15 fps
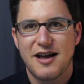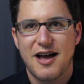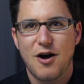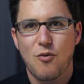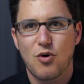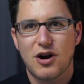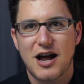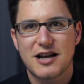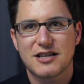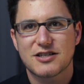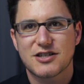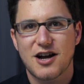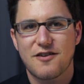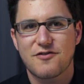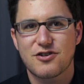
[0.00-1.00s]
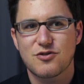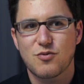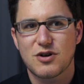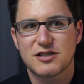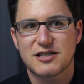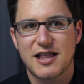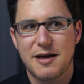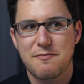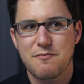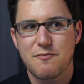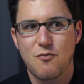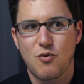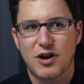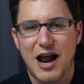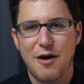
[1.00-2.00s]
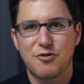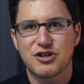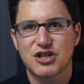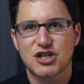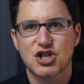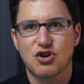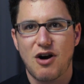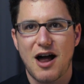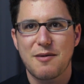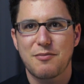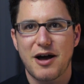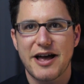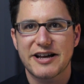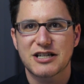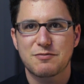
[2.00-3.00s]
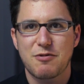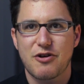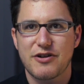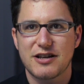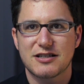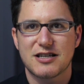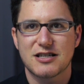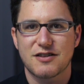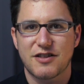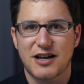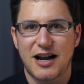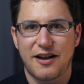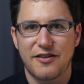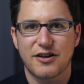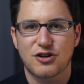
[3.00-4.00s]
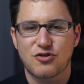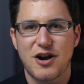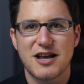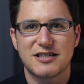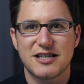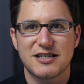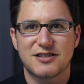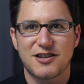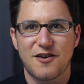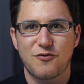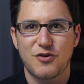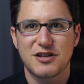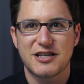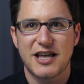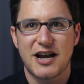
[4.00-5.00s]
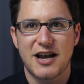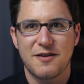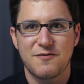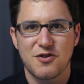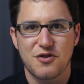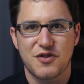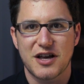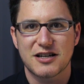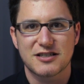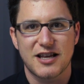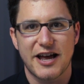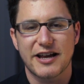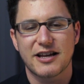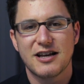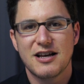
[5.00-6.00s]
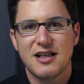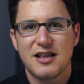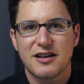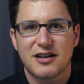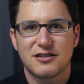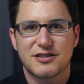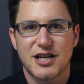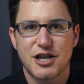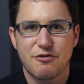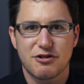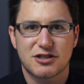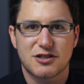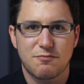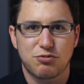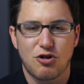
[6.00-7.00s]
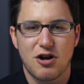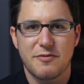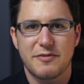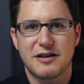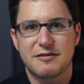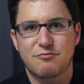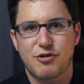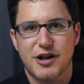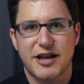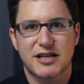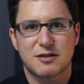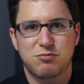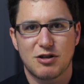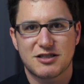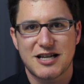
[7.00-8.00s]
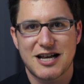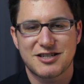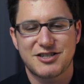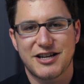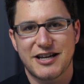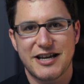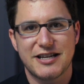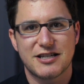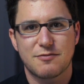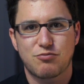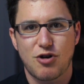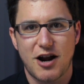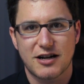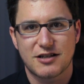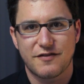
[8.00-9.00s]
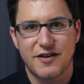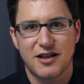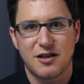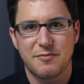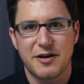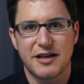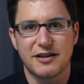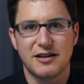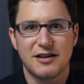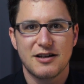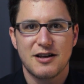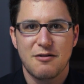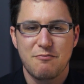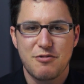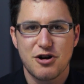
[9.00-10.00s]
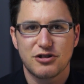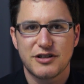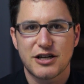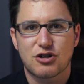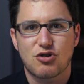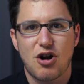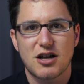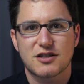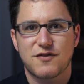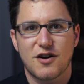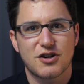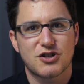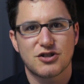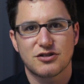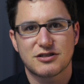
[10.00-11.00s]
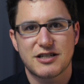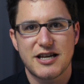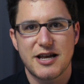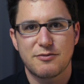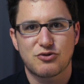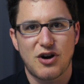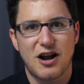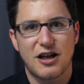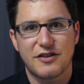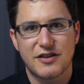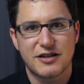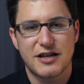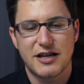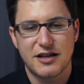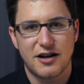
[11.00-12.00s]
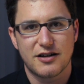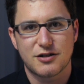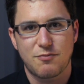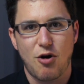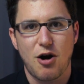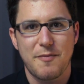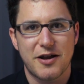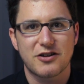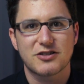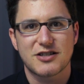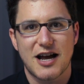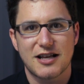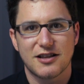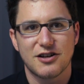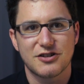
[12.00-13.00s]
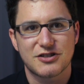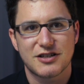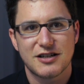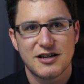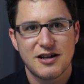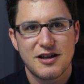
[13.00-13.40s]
And what I discovered was that when I would describe my experiences of the kind of the crazy stuff we did at IMVU, things like continuous deployment, bringing split testing into product development, building cross-functional teams rather than departmental silos,